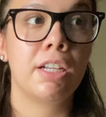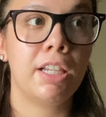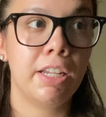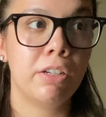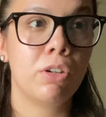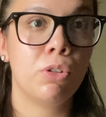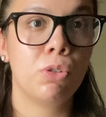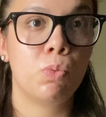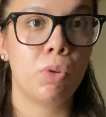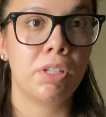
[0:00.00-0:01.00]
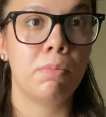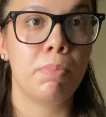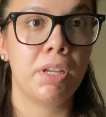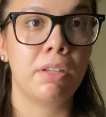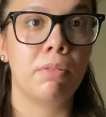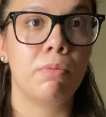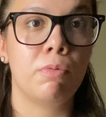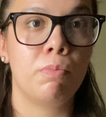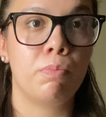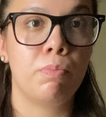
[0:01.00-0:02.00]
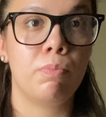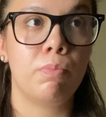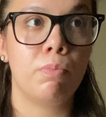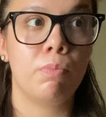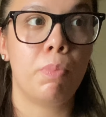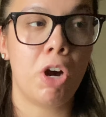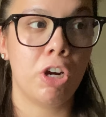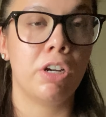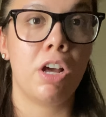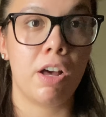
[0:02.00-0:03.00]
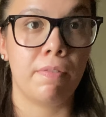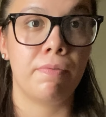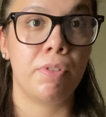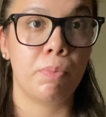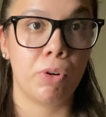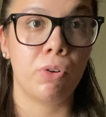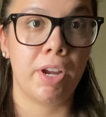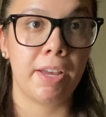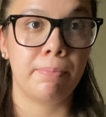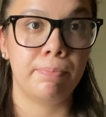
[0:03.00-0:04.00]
Clinicals was a big part of the program.